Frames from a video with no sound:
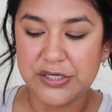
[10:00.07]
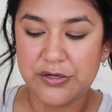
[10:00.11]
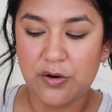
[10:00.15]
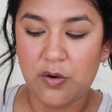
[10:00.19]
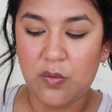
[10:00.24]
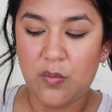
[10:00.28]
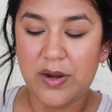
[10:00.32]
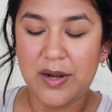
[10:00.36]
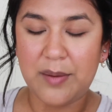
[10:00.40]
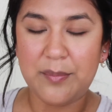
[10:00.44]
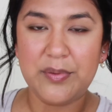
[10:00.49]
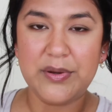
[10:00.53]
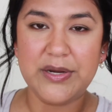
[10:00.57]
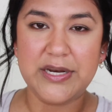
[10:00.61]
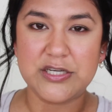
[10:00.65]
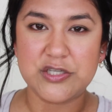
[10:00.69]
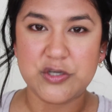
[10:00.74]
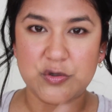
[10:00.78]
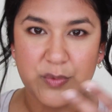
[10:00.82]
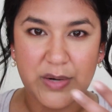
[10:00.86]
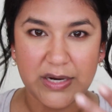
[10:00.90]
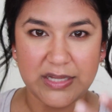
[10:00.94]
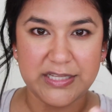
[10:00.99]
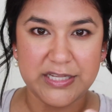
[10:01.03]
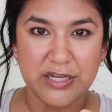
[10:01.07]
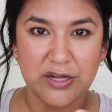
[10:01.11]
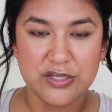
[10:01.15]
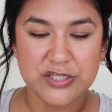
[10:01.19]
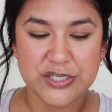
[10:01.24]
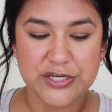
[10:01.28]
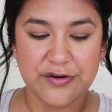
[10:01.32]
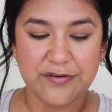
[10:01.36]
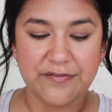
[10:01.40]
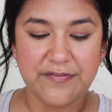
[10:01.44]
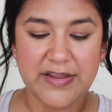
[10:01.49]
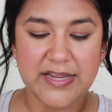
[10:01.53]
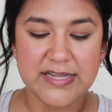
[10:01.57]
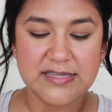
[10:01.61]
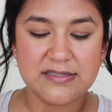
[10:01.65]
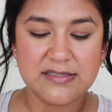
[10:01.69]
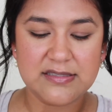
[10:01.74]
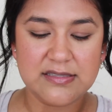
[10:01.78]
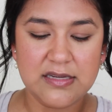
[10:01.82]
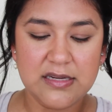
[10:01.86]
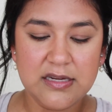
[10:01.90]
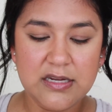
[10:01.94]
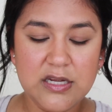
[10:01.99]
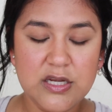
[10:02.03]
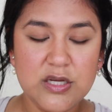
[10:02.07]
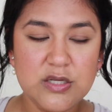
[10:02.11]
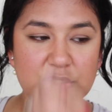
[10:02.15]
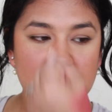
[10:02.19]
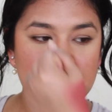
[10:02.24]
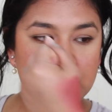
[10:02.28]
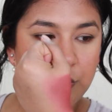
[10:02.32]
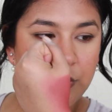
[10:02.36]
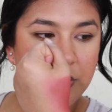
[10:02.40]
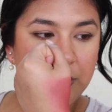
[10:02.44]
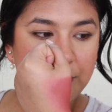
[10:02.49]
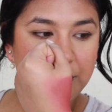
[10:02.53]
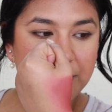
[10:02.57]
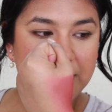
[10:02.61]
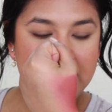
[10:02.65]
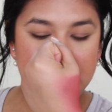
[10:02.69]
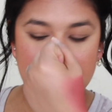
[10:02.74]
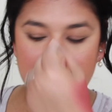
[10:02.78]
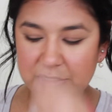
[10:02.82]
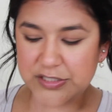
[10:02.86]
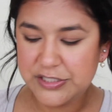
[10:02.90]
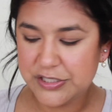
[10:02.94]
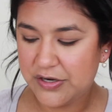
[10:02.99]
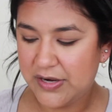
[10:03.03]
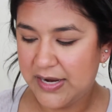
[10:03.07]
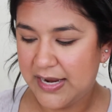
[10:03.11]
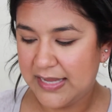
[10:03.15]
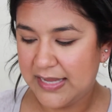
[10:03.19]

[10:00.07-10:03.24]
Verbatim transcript: You don't wanna put it directly onto your face. So you wanna blend it onto your